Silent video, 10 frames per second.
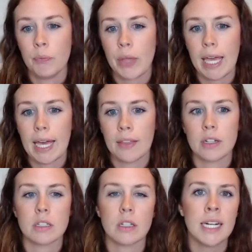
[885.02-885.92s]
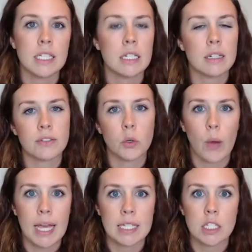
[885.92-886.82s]
And there's lots of different
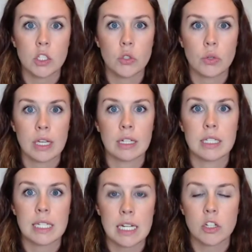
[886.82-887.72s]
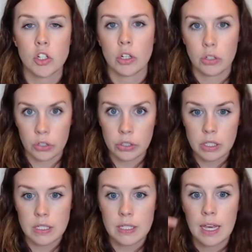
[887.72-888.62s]
ways that you can teach
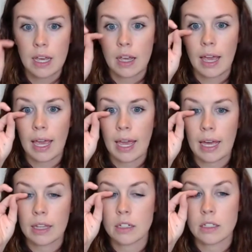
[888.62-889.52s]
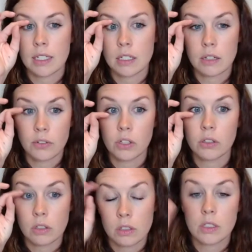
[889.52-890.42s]
hooks, and there's lots of different
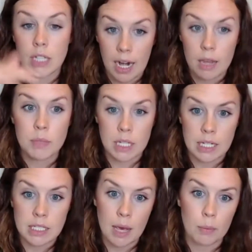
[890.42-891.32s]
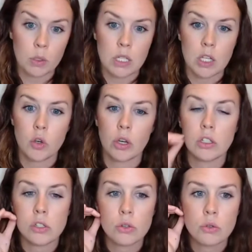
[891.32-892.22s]
types and examples that you can
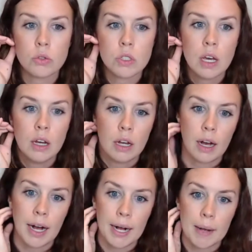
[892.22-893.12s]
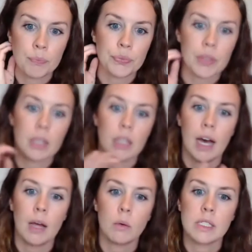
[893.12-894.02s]
use.
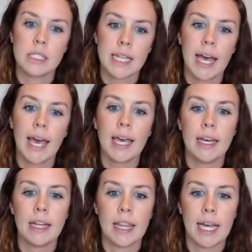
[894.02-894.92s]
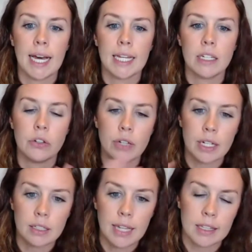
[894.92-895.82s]
I would say that you need
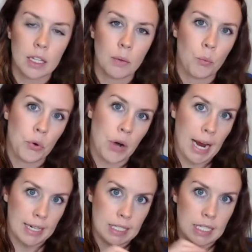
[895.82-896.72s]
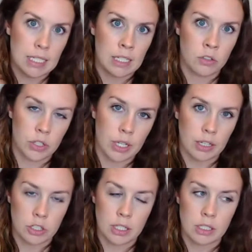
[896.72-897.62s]
to let them practice
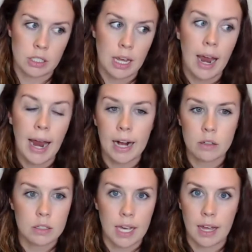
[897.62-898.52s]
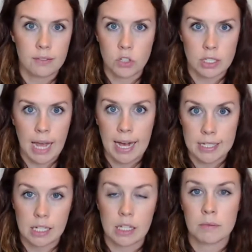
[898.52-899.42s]
introductions outside of just
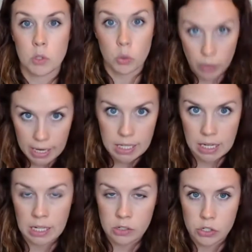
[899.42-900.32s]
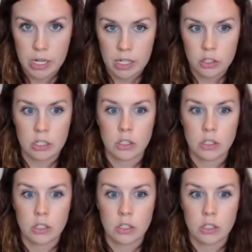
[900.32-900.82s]
asking them to write an introduction.